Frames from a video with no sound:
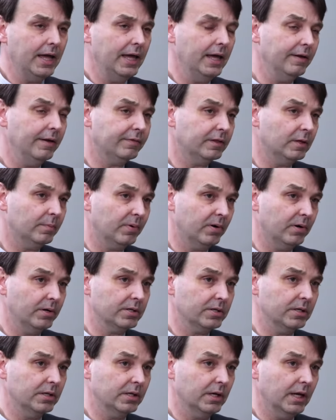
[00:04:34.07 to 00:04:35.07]
If the
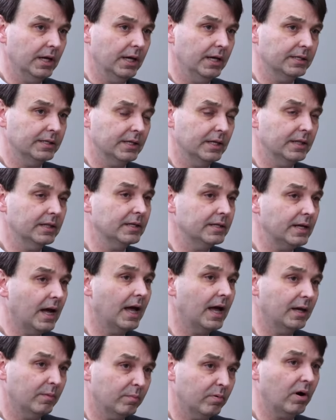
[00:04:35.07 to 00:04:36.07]
person is in the
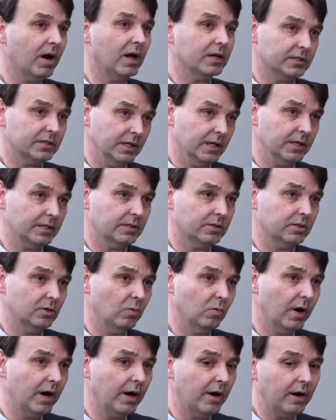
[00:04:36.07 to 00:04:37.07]
dying process to
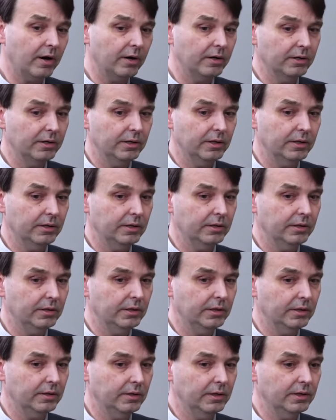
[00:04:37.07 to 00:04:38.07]
where
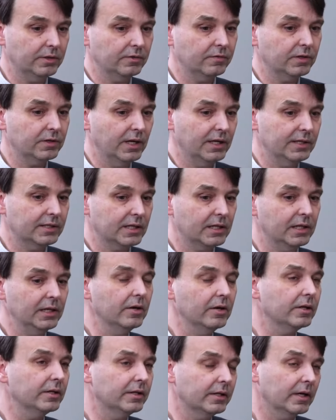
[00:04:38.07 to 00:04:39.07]
it's
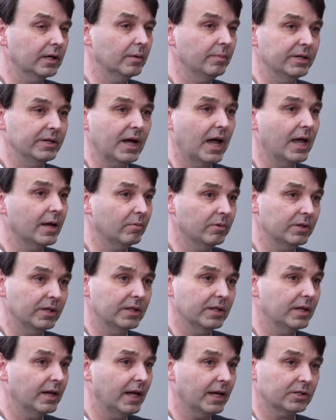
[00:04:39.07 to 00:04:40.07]
clear that they're going to be dying
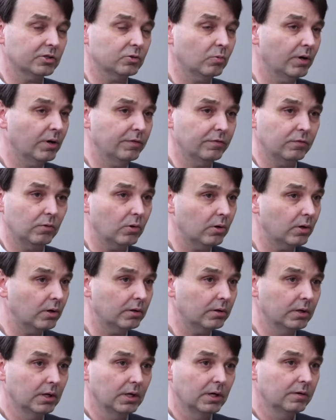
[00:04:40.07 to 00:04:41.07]
within the next
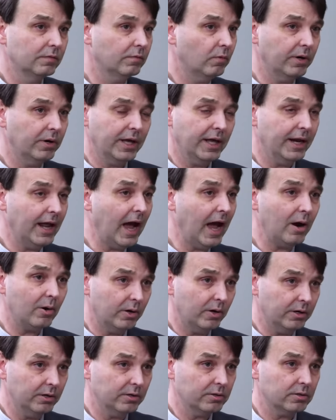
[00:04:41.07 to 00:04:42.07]
24, 48
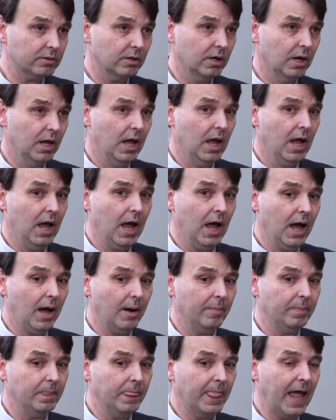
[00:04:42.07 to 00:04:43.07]
hours,
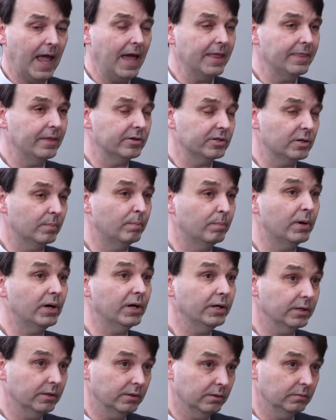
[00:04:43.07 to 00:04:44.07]
and there's a
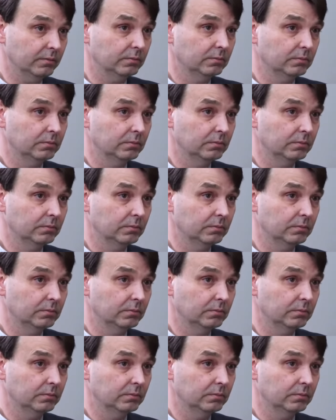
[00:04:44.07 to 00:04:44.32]
burden